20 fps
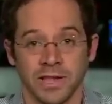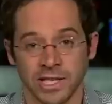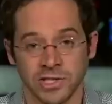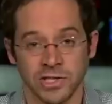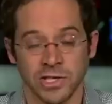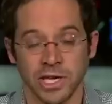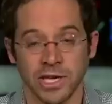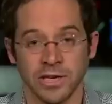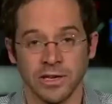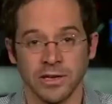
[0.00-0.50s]

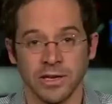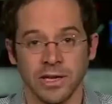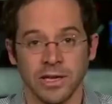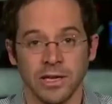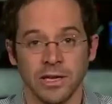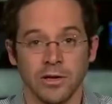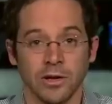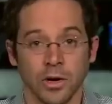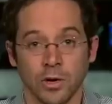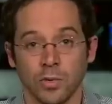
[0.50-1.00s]
That's like
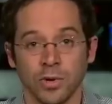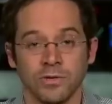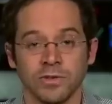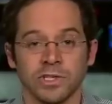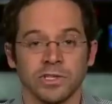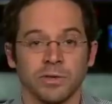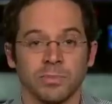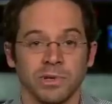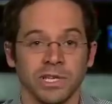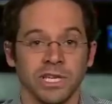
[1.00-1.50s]

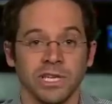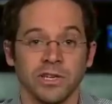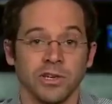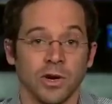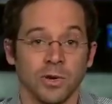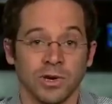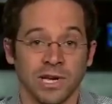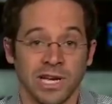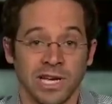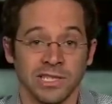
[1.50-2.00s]
equivalent to pleading
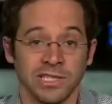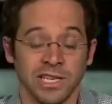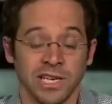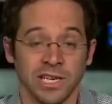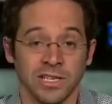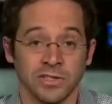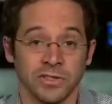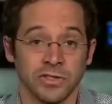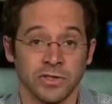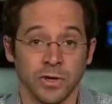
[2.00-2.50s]
no
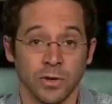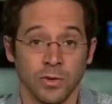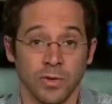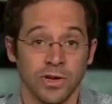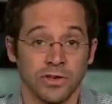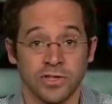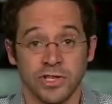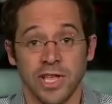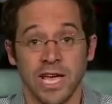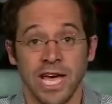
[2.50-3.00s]
contest. So
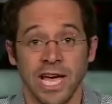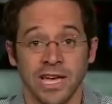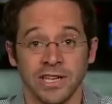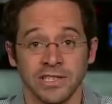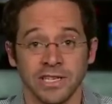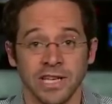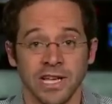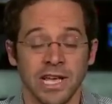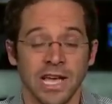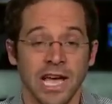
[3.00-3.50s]
there's
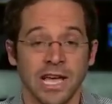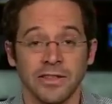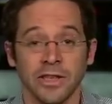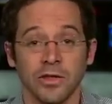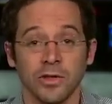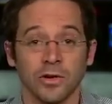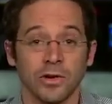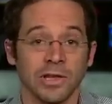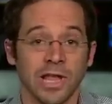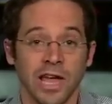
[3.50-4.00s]
that. And
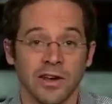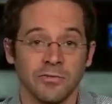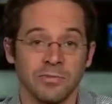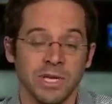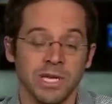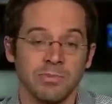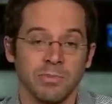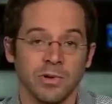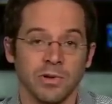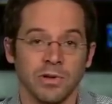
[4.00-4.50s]
then there are a lot of
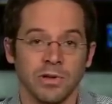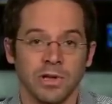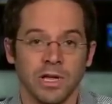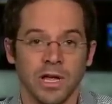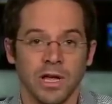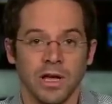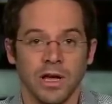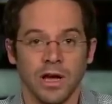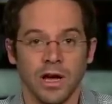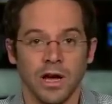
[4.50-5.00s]
people
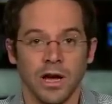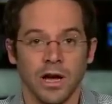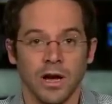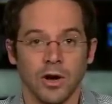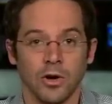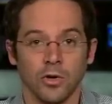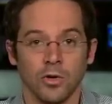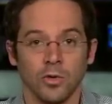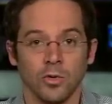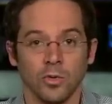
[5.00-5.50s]

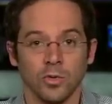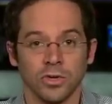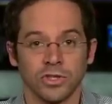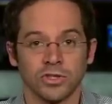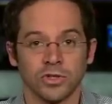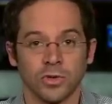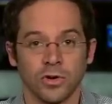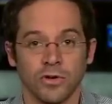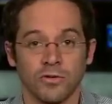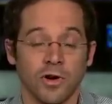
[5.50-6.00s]
who were
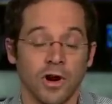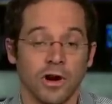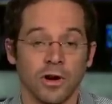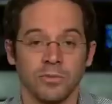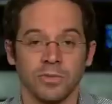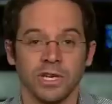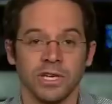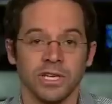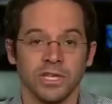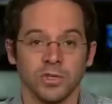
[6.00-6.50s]
sort of
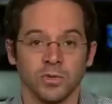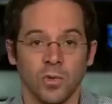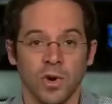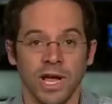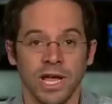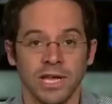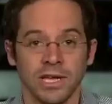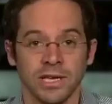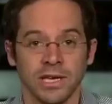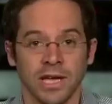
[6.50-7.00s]
harmed in his
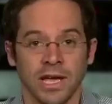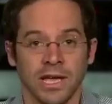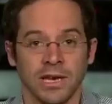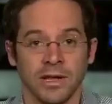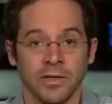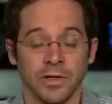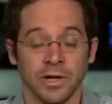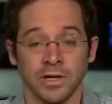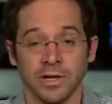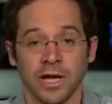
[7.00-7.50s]
wake.
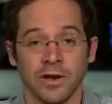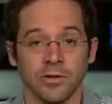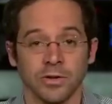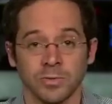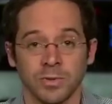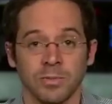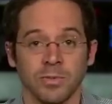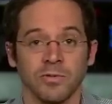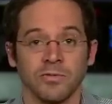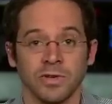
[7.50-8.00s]
And I think a lot of
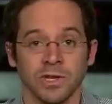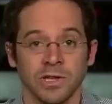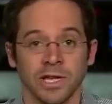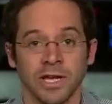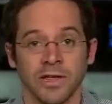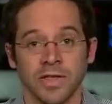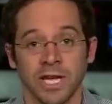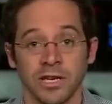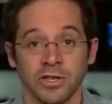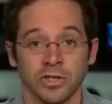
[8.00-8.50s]
those people feel
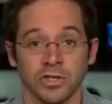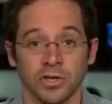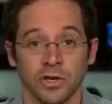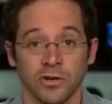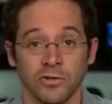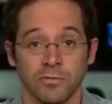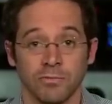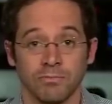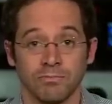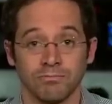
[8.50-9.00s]
like they
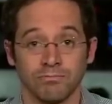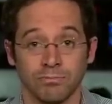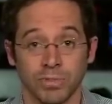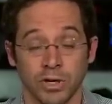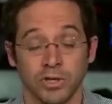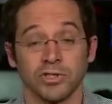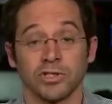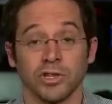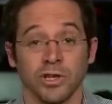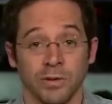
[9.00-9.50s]
deserve
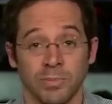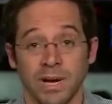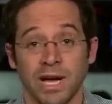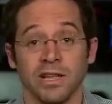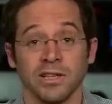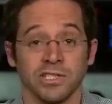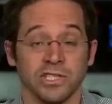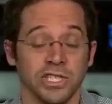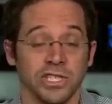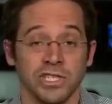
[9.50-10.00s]
personal
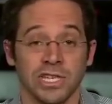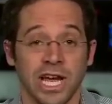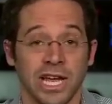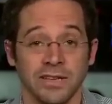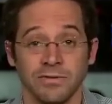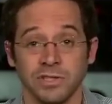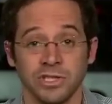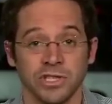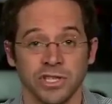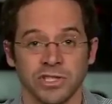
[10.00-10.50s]
apologies,
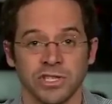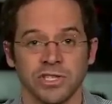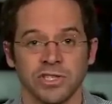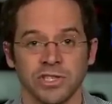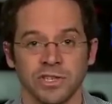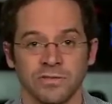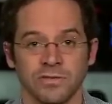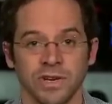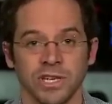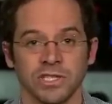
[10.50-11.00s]
not even just
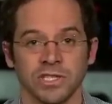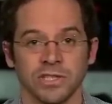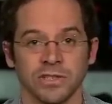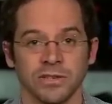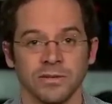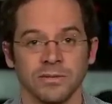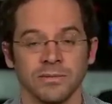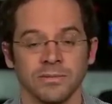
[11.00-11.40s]
his confession.